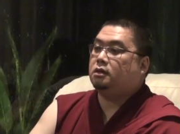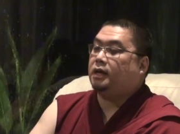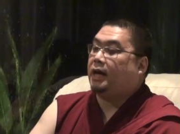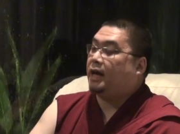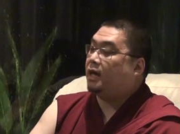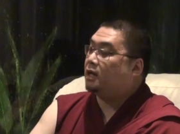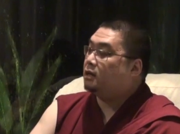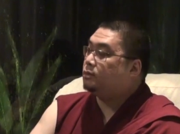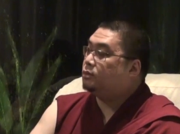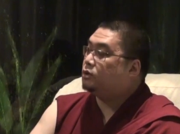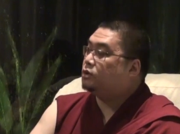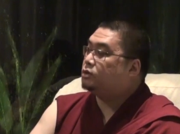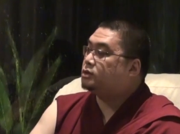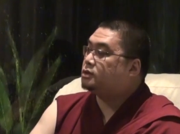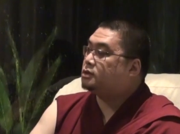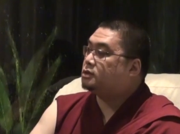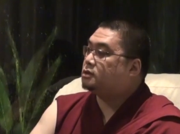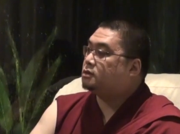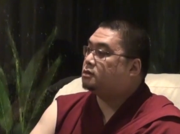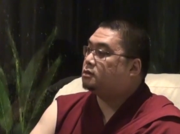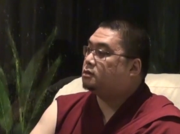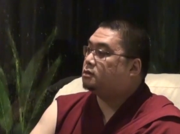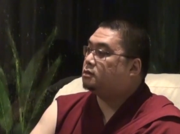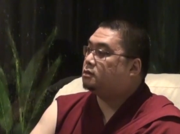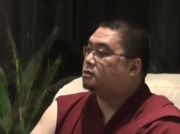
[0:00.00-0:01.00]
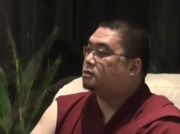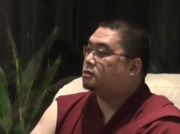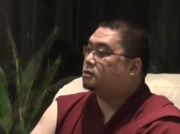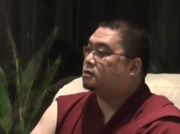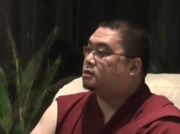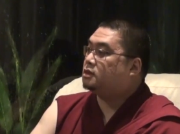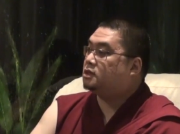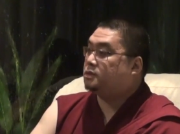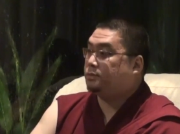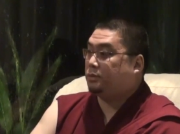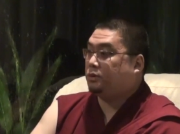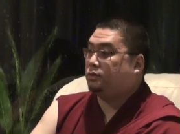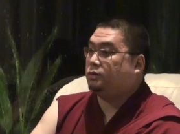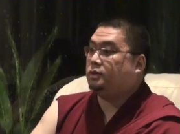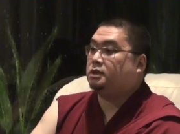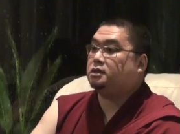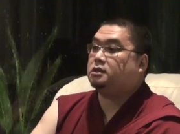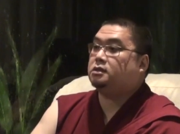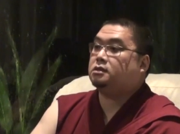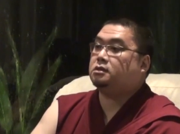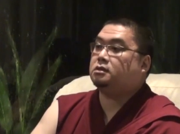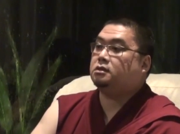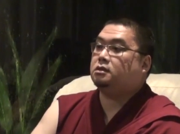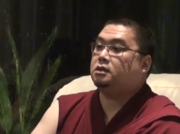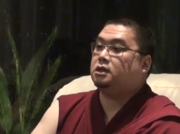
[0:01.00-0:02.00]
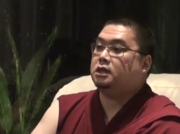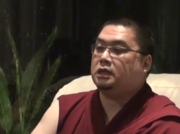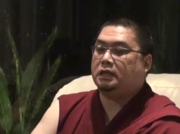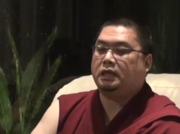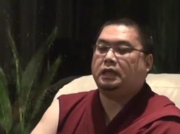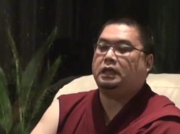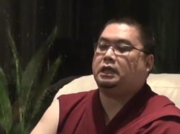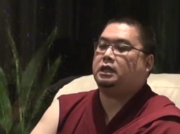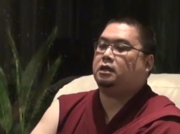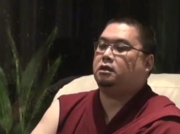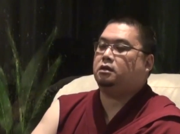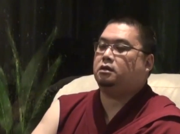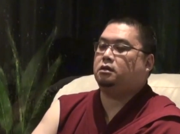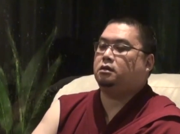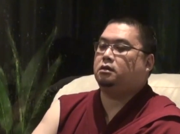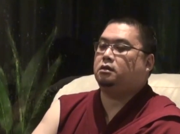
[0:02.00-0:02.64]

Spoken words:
animals, spirits, killing.